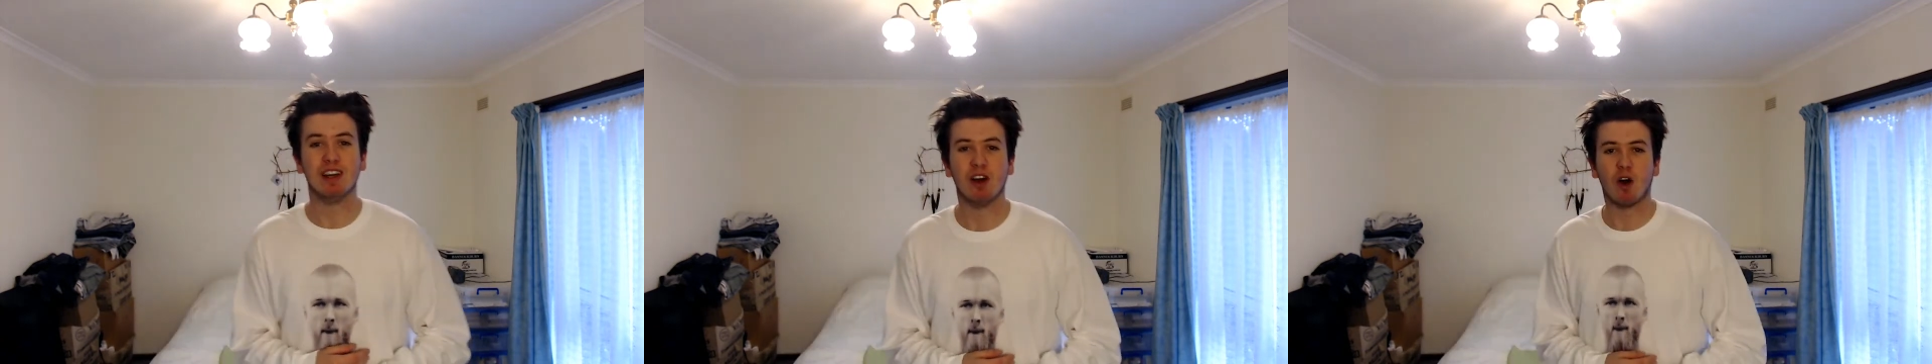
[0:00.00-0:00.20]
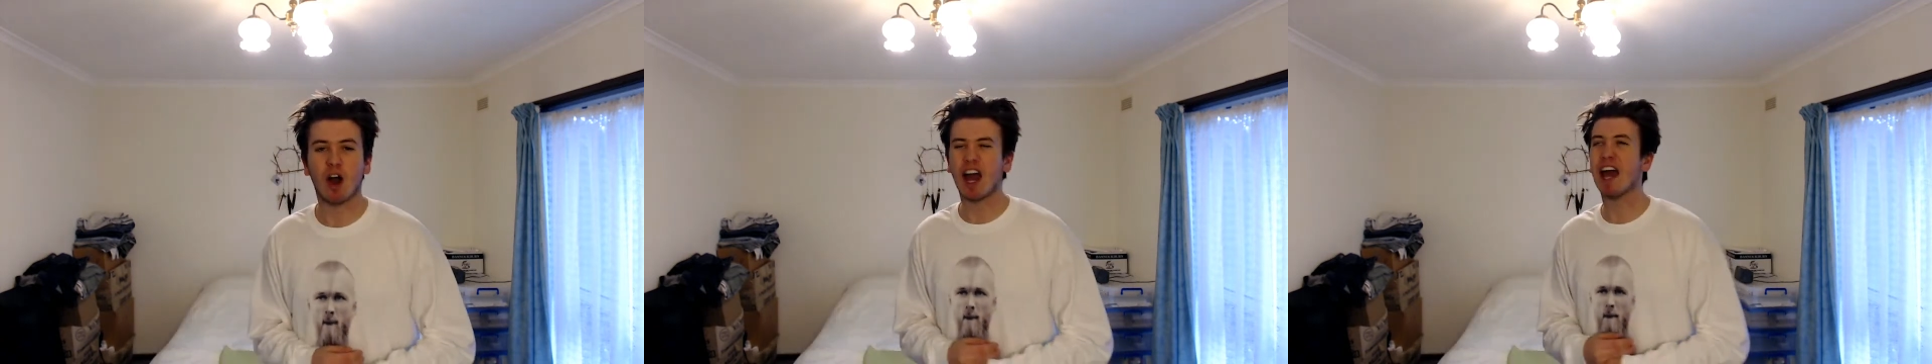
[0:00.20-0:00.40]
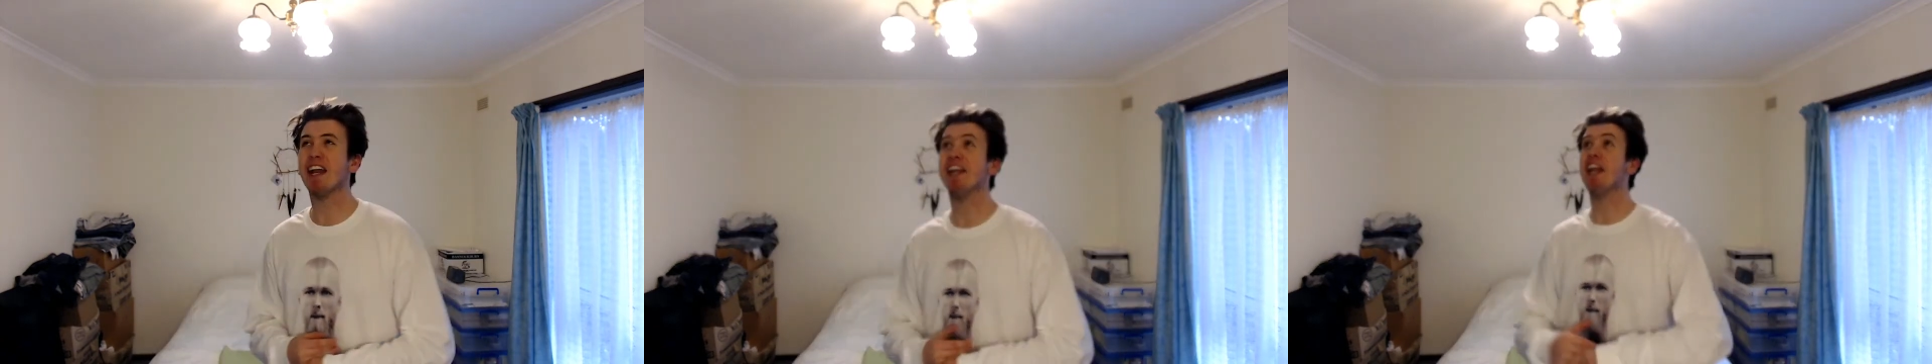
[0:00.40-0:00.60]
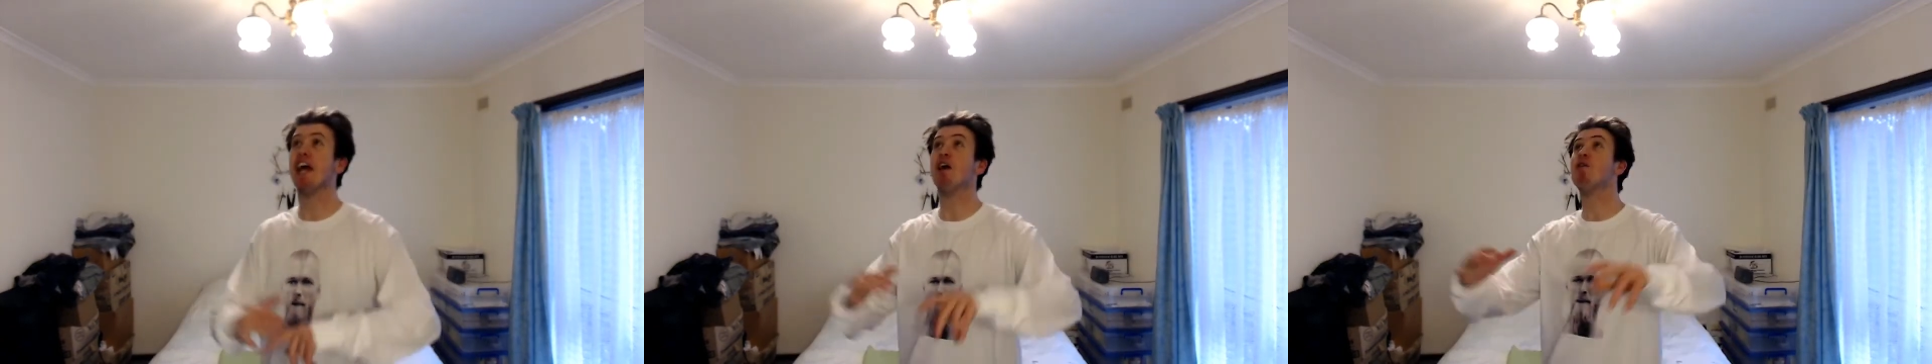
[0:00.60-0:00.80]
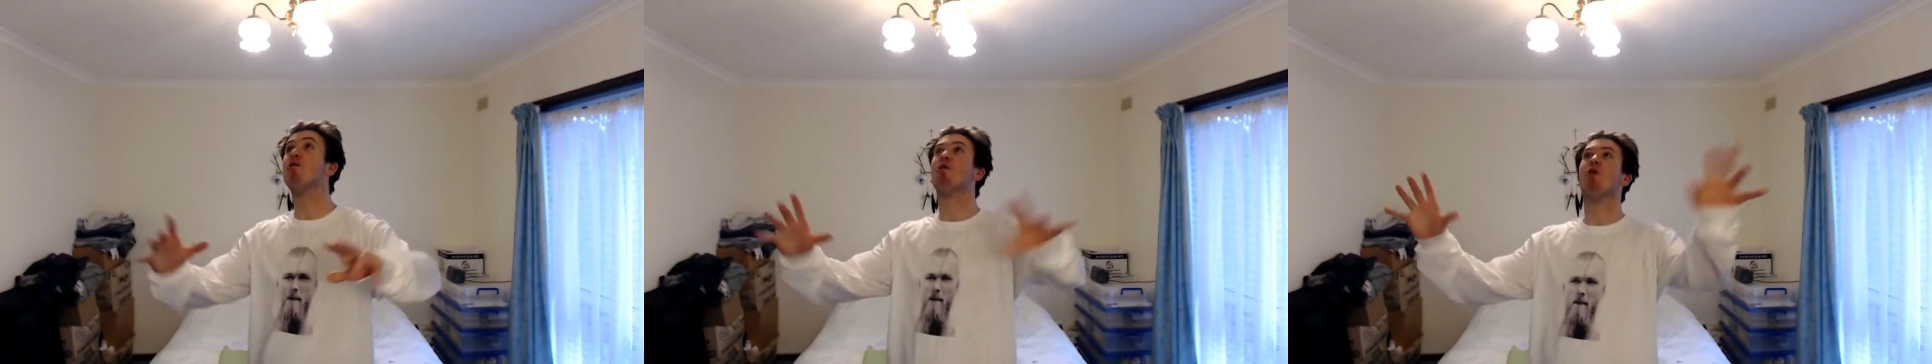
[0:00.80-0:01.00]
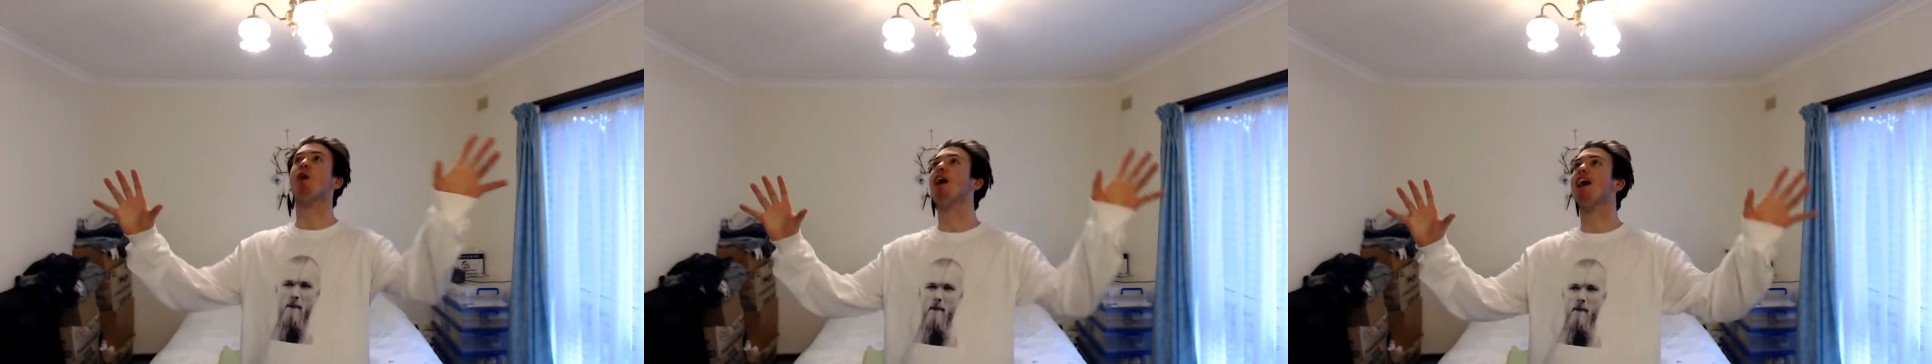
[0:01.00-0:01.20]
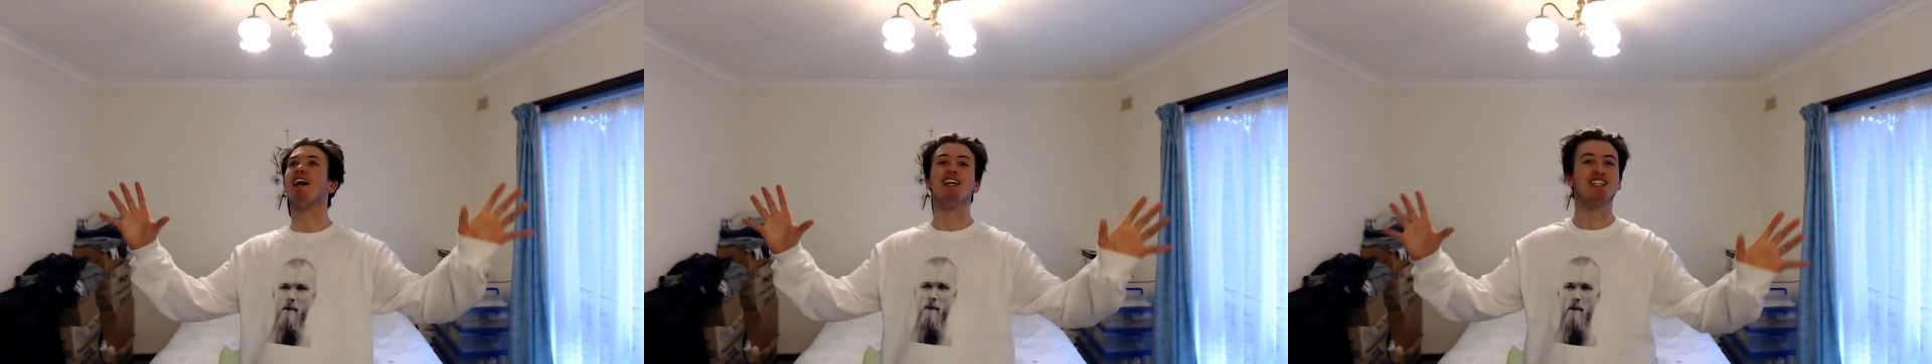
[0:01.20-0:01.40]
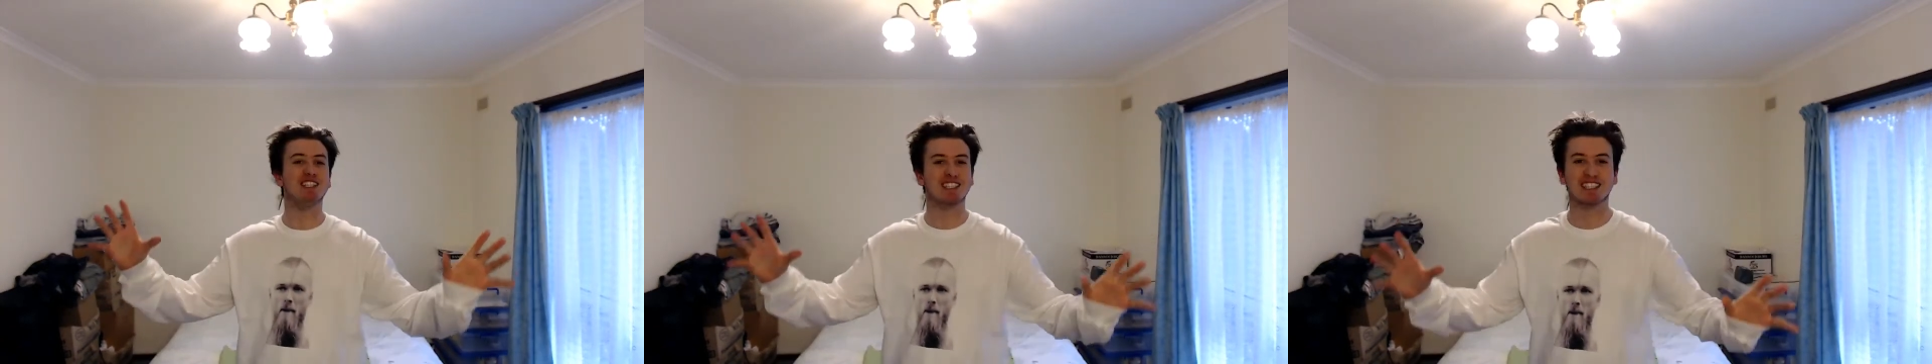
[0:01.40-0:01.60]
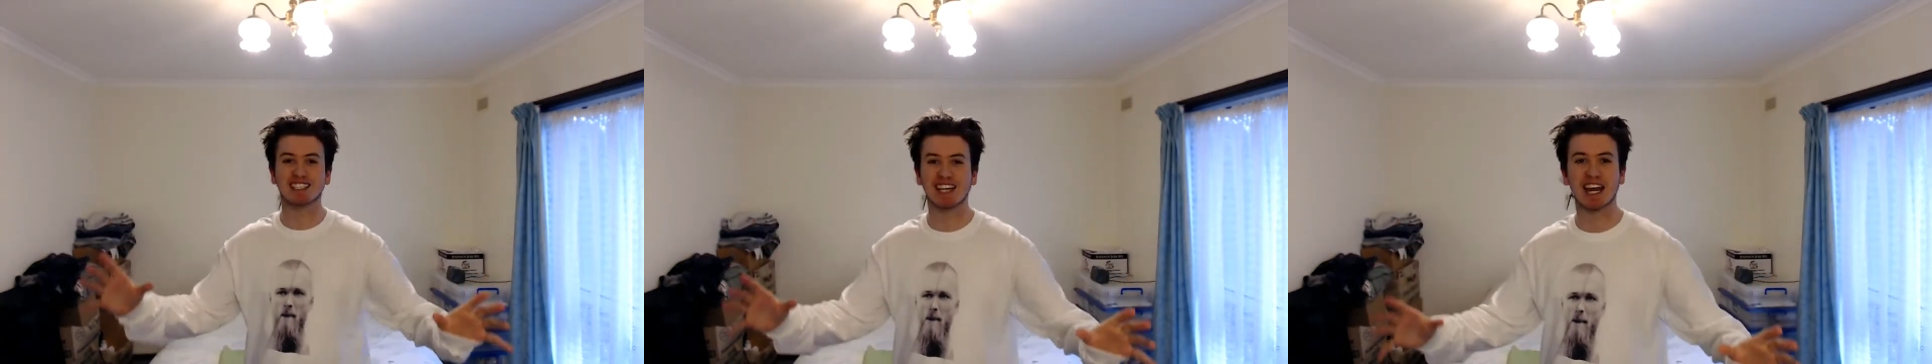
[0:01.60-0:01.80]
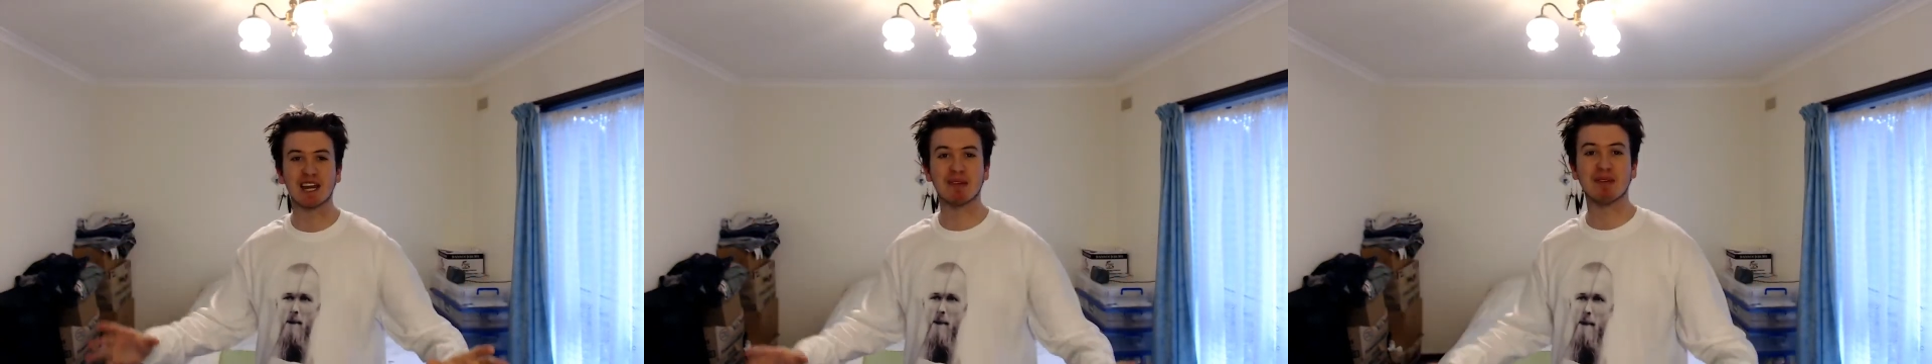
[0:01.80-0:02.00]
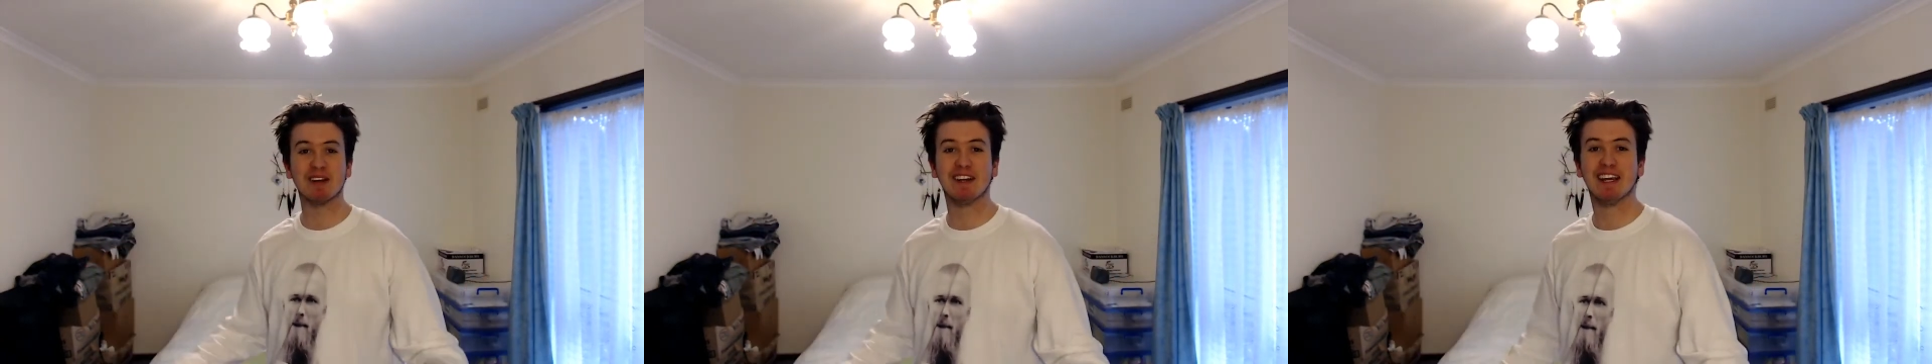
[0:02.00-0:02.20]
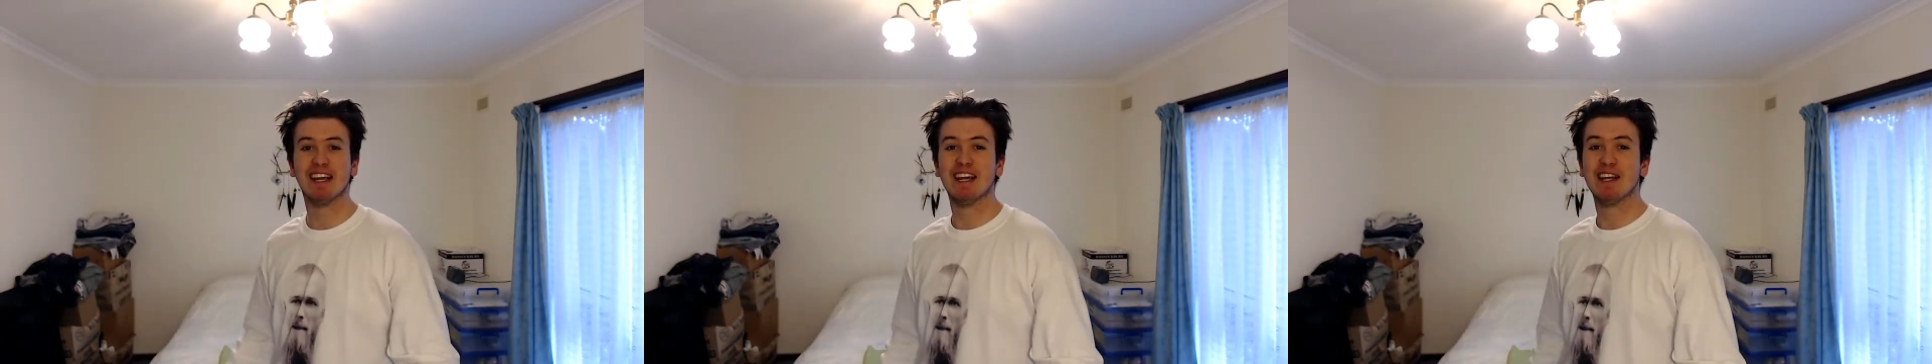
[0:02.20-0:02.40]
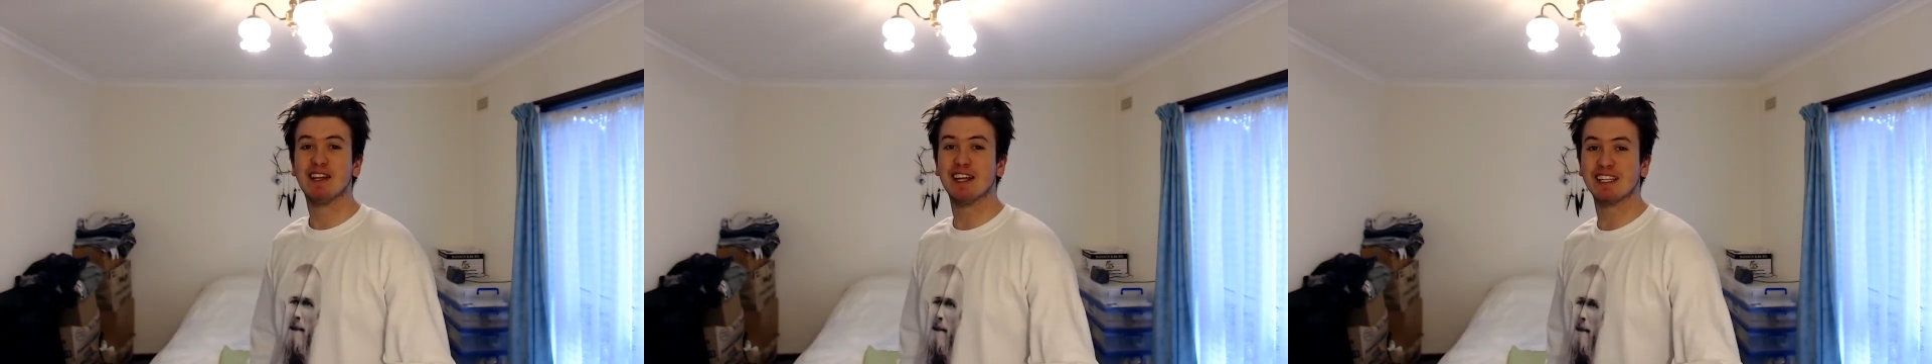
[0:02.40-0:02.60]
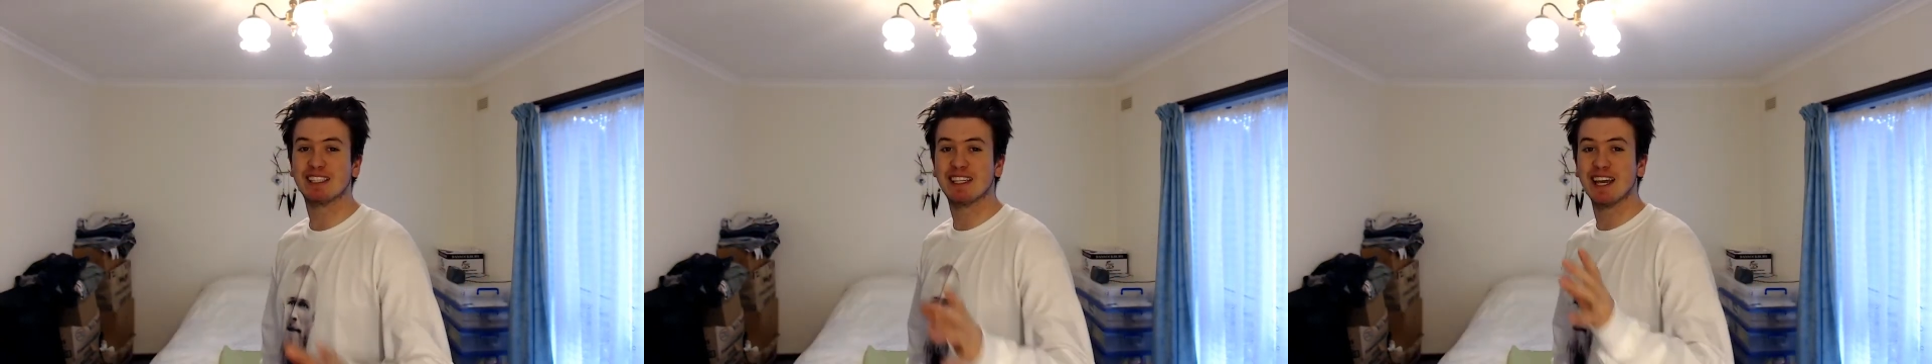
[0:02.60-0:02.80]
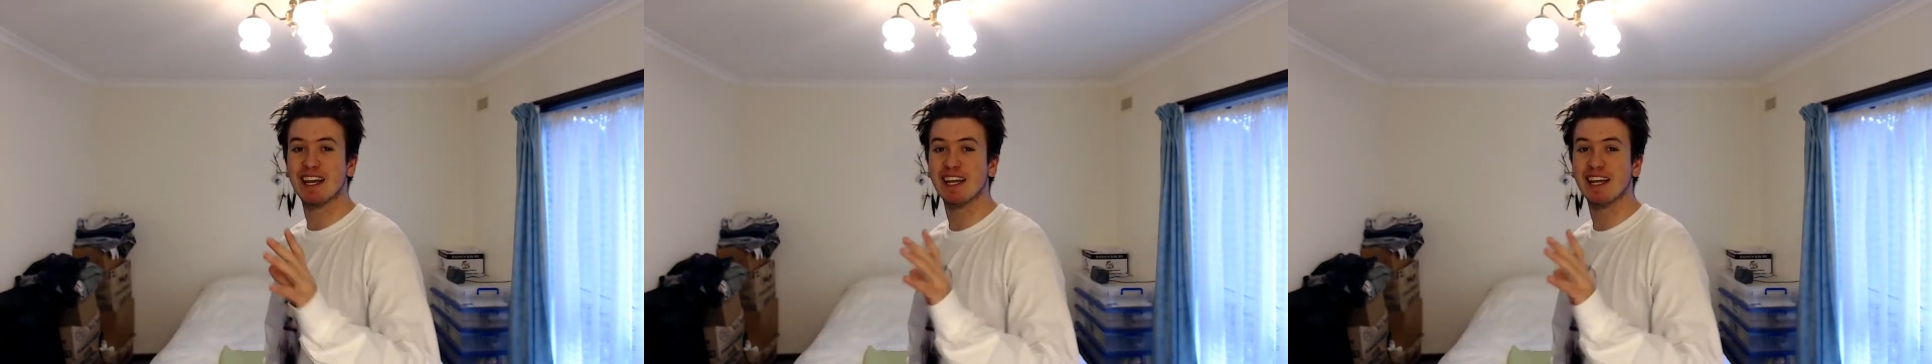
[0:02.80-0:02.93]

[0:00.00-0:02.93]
I had an outrageous statement that said,